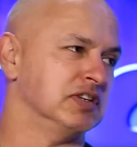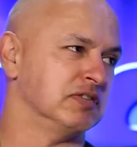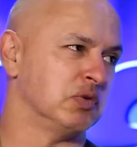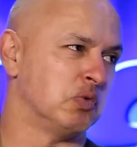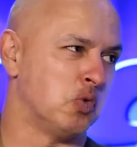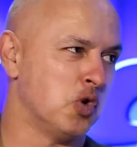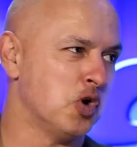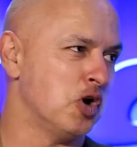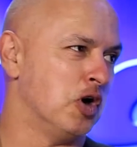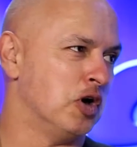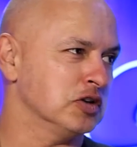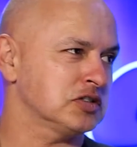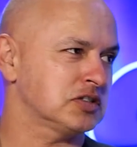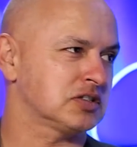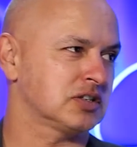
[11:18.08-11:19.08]
is even
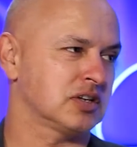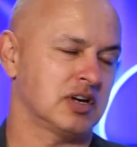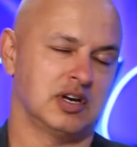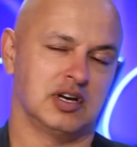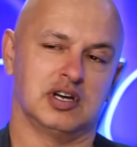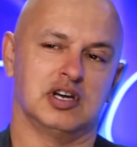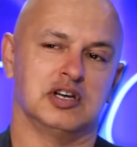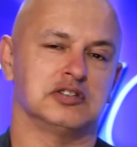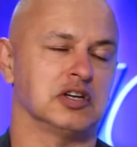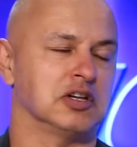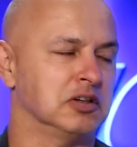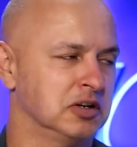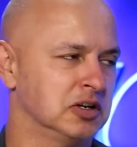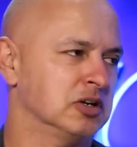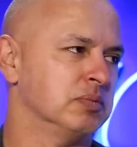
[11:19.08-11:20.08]
worse, is a
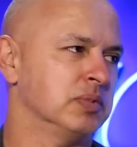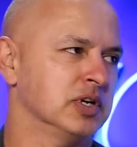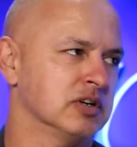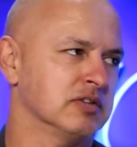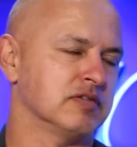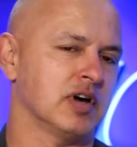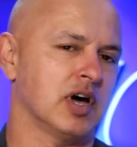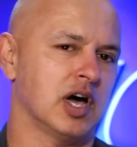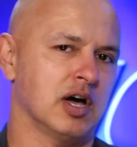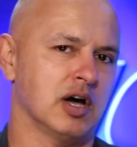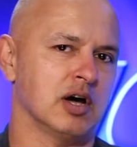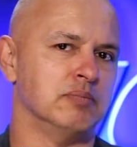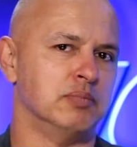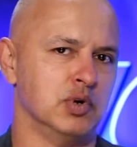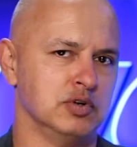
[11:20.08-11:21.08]
little bit of
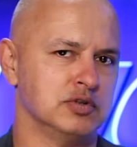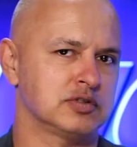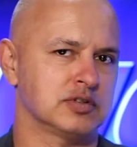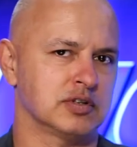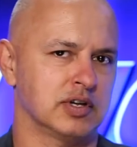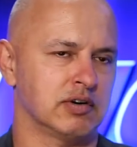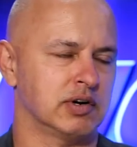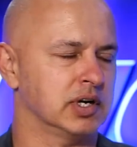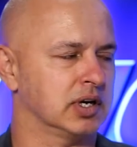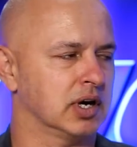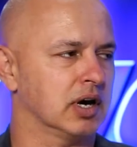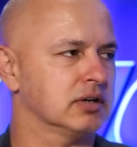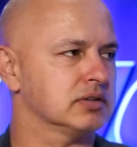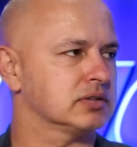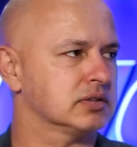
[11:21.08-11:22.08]
a boost to their
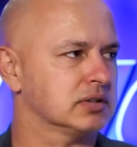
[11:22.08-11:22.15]
egos.